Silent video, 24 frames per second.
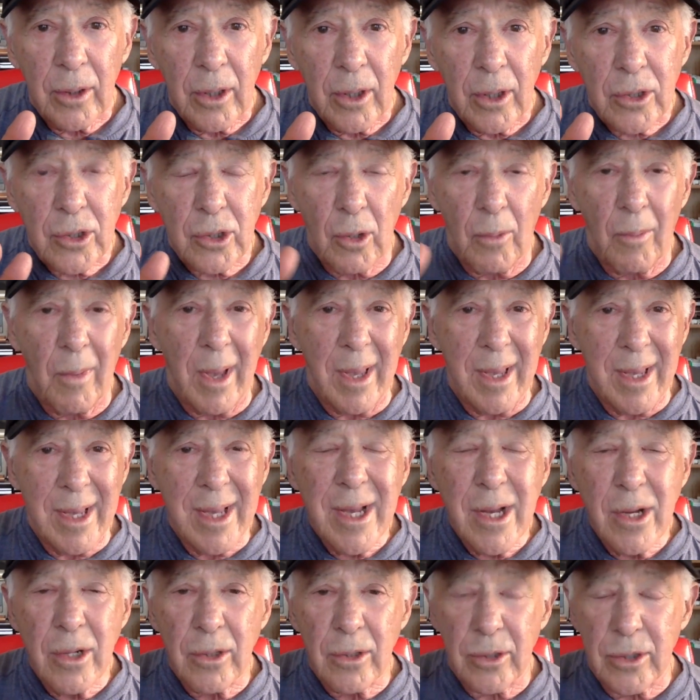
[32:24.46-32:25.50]
So my
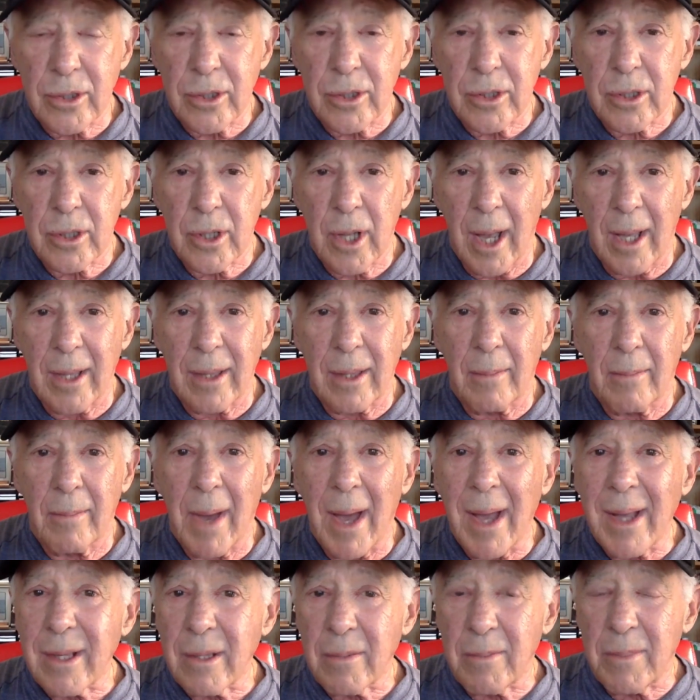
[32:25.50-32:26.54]
ears and the
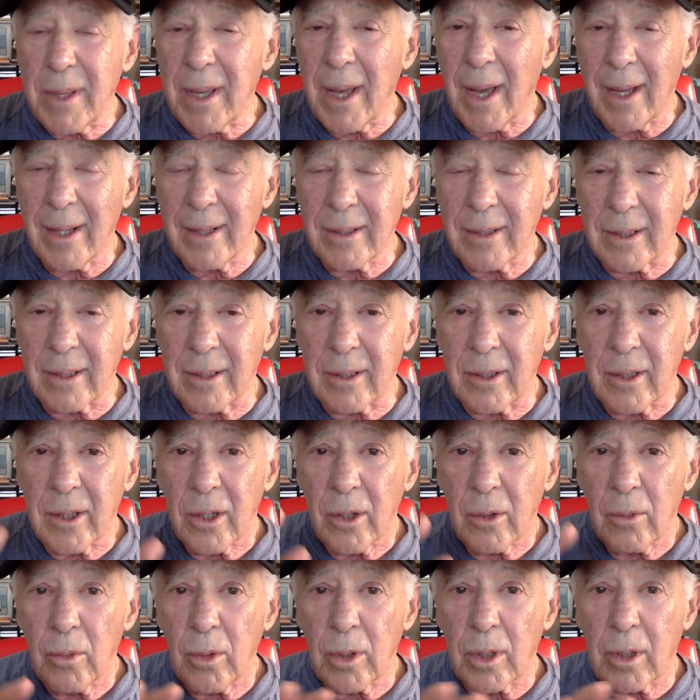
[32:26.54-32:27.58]
mind behind it
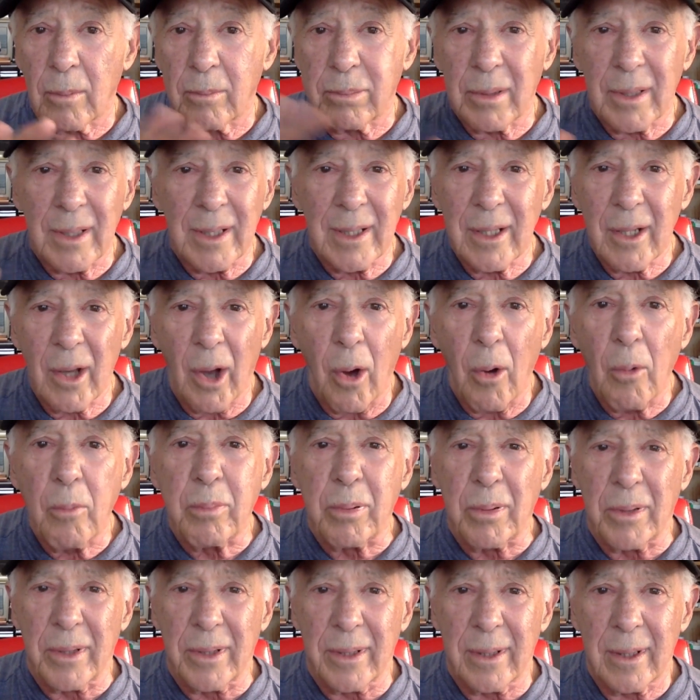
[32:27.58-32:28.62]
were completely
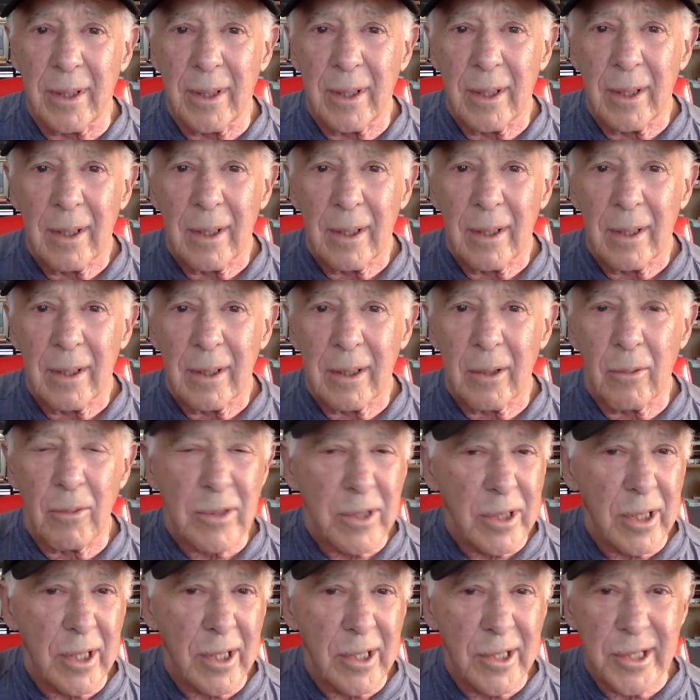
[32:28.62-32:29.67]
open. There
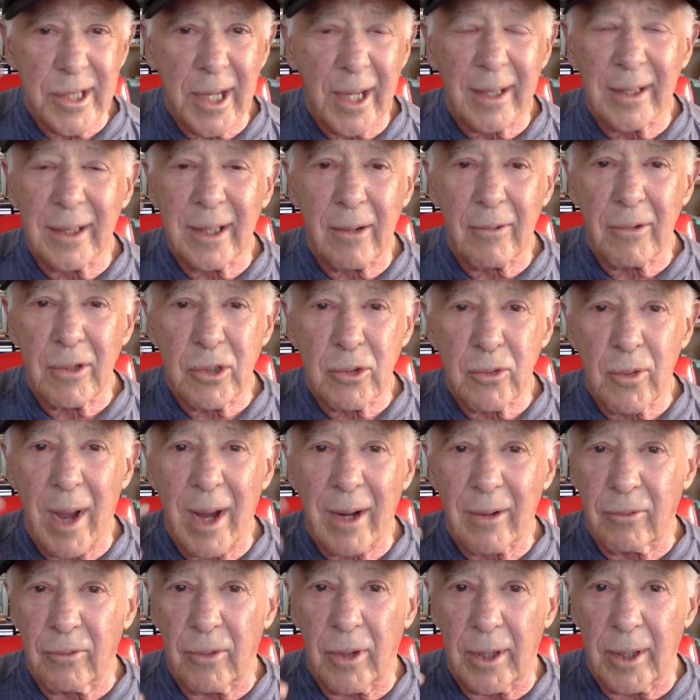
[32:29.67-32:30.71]
wasn't a secondary
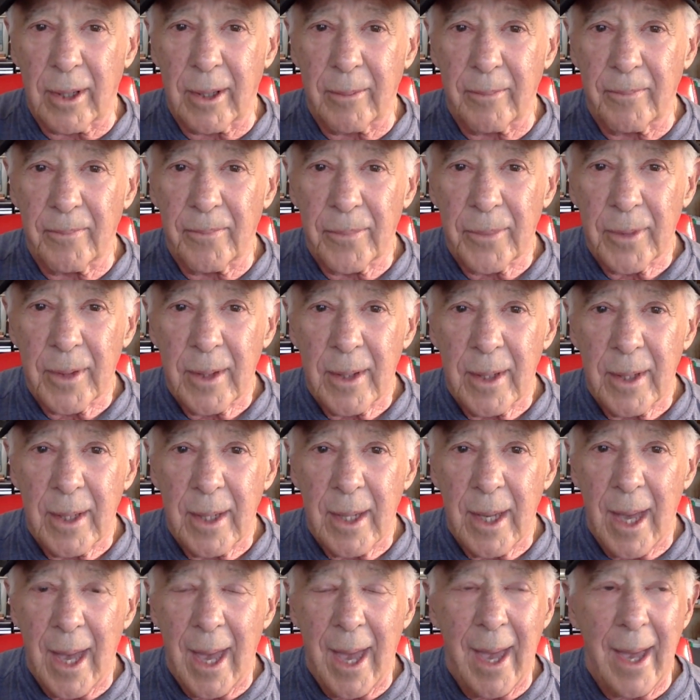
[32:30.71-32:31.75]
track running.
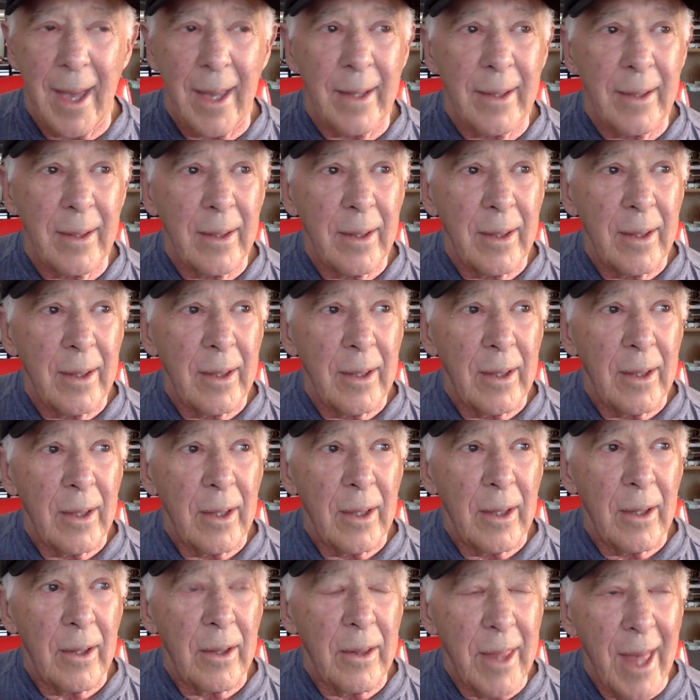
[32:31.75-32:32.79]
And
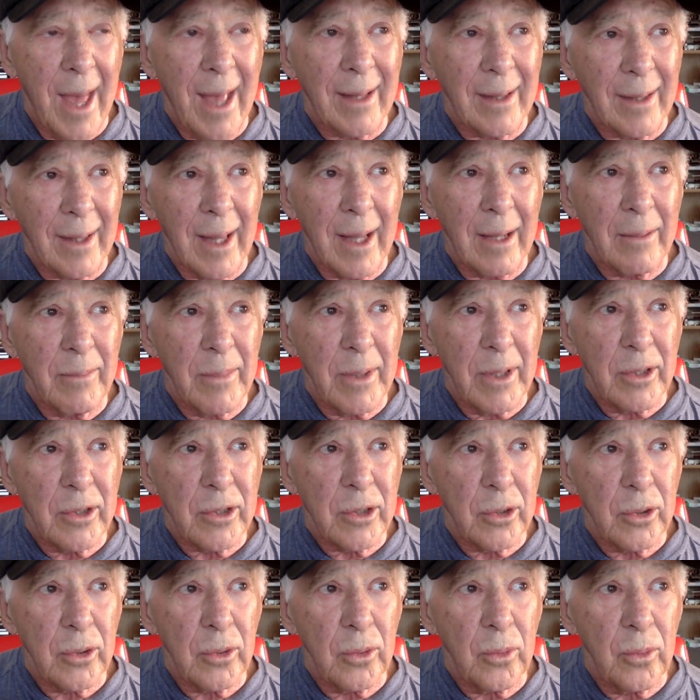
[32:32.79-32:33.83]
that led me
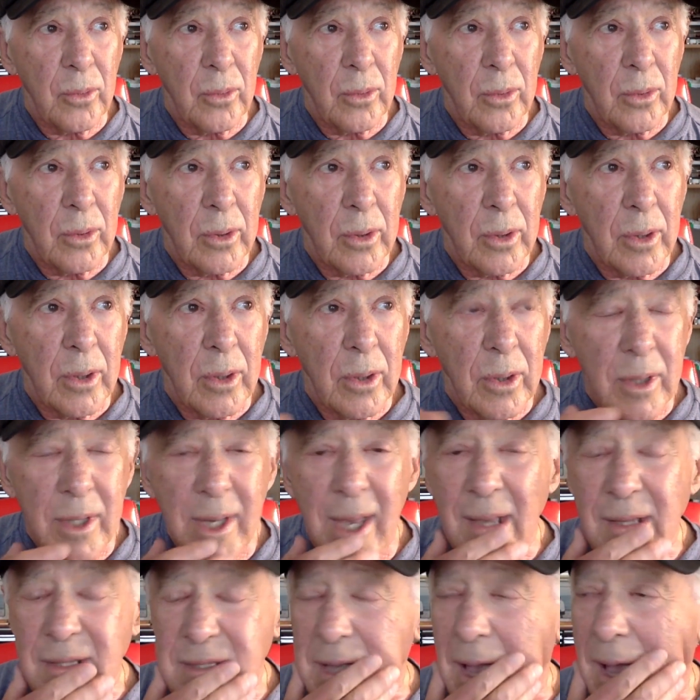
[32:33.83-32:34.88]
to,
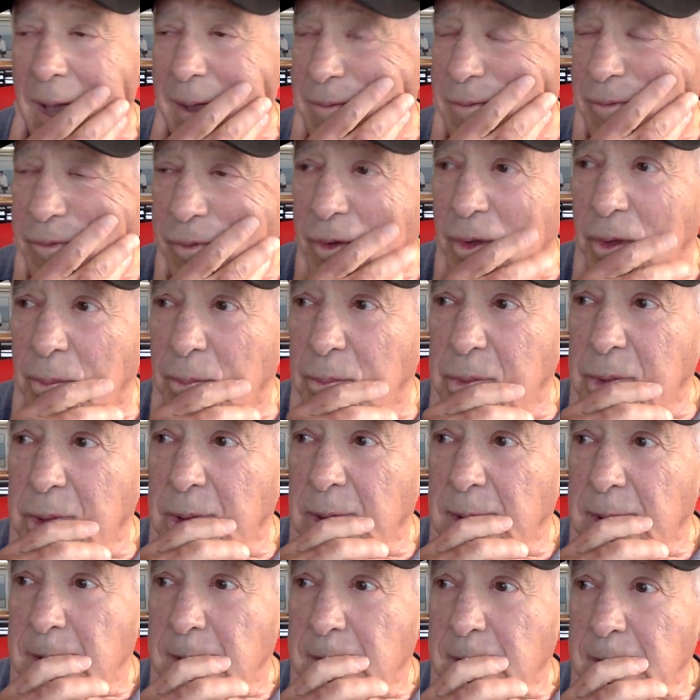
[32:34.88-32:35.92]
yes, I filmed
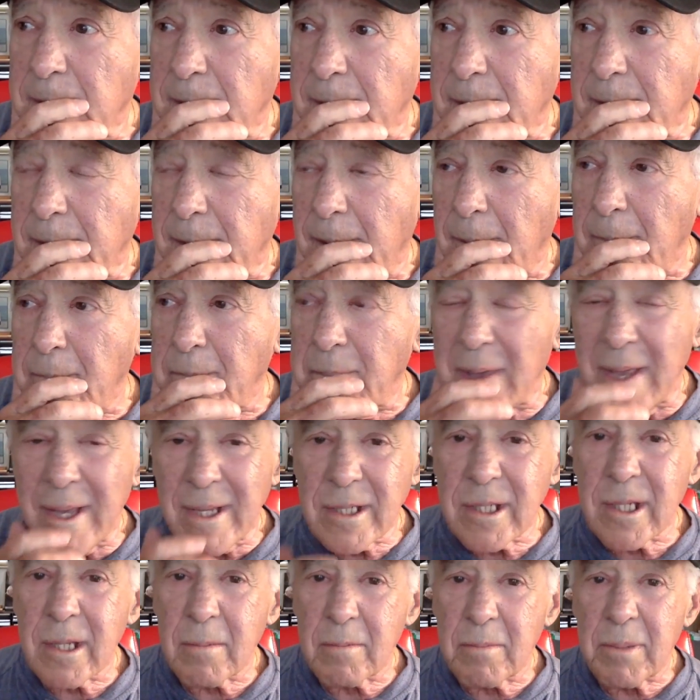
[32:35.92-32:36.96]

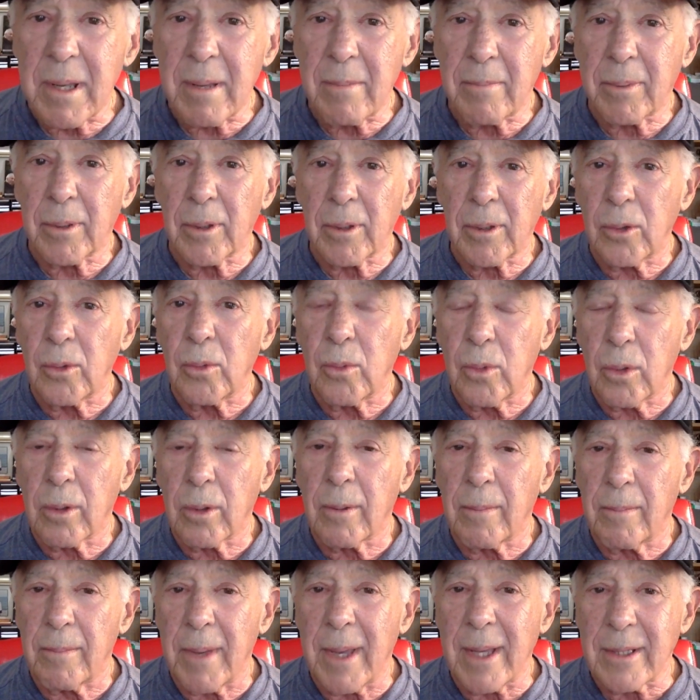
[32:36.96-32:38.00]
amazing people who were
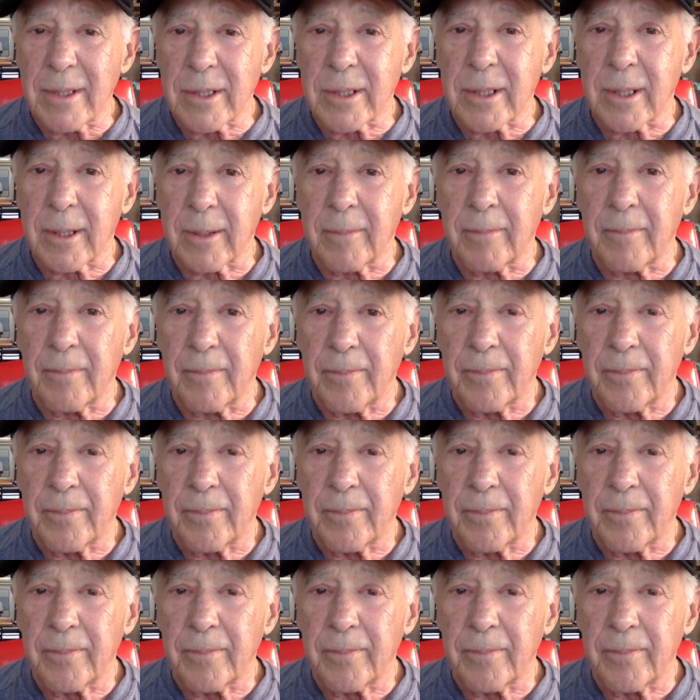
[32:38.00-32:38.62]
amazing.